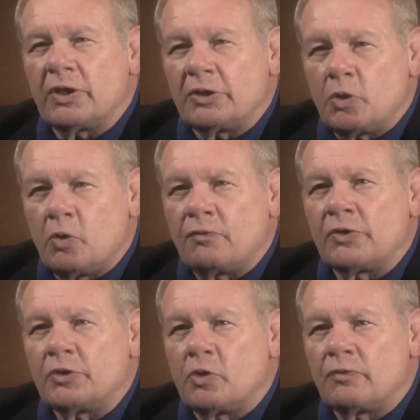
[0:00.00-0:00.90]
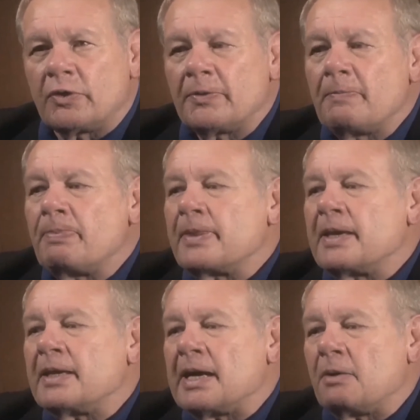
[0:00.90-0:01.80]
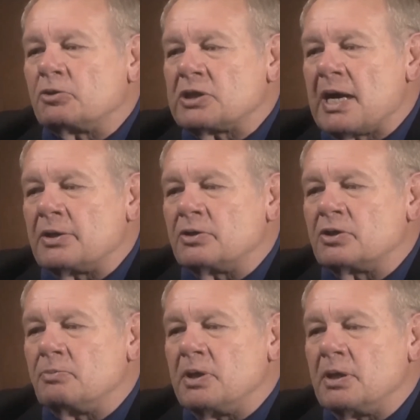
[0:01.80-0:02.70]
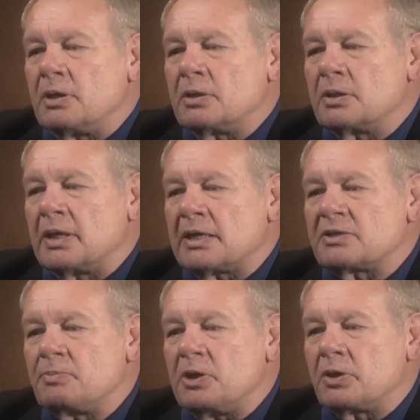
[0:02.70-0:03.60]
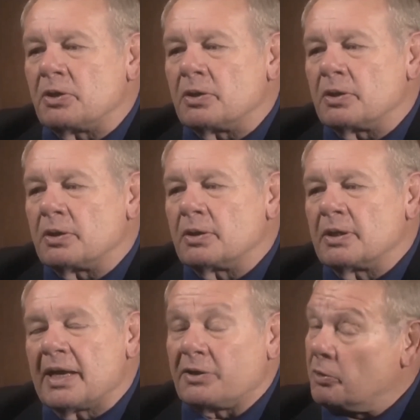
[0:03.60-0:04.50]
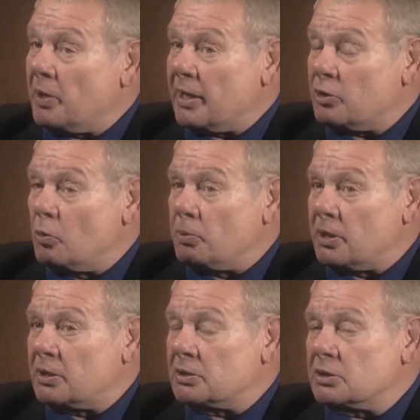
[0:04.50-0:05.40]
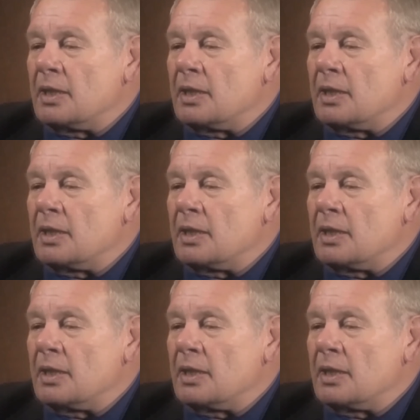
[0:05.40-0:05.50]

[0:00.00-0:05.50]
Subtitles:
and over and over. And I was honored to be the guest speaker at the grand opening.